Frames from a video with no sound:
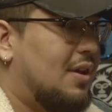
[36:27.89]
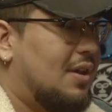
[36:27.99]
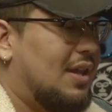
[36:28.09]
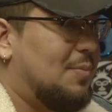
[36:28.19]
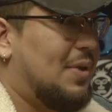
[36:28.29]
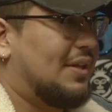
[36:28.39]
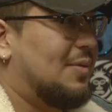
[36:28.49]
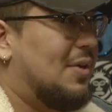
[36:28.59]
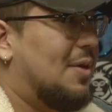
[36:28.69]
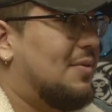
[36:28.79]
They picked
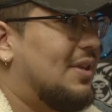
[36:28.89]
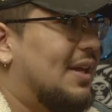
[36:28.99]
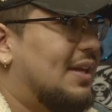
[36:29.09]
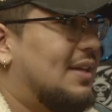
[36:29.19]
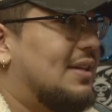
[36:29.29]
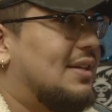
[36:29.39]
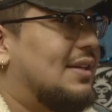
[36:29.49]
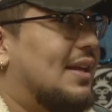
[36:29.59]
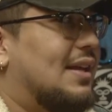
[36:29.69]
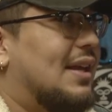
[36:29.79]
him up and
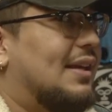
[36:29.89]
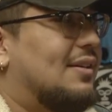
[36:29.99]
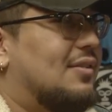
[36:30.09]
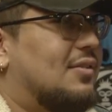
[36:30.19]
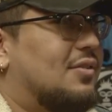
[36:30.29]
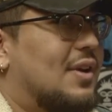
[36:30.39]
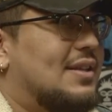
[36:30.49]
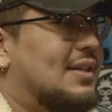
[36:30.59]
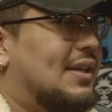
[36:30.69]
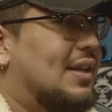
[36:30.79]
they like
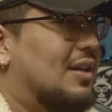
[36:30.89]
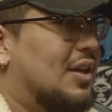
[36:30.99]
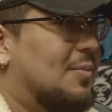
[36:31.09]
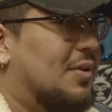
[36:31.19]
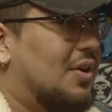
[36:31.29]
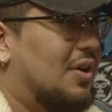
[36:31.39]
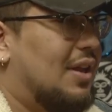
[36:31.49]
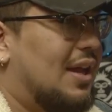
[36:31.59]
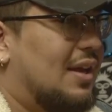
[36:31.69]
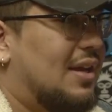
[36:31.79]
threatened to kill him and all
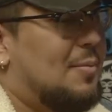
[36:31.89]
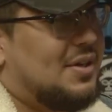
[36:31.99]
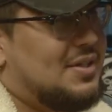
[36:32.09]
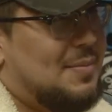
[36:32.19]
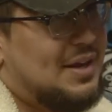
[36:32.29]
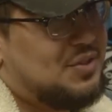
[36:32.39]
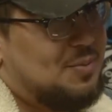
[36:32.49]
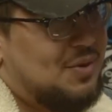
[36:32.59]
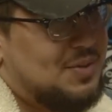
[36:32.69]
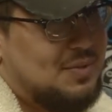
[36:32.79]
that. Not because of the Backstreet
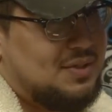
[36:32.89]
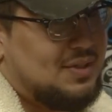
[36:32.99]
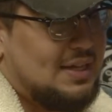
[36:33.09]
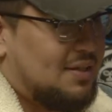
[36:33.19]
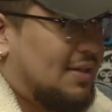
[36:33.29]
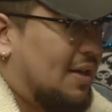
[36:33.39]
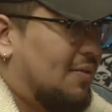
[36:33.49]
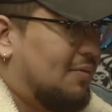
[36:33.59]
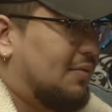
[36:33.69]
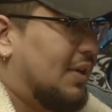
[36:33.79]
Boys, but that's just
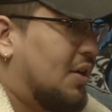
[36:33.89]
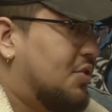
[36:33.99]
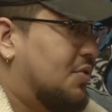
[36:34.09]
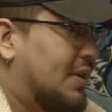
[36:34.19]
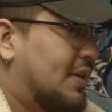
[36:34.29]
how the country is.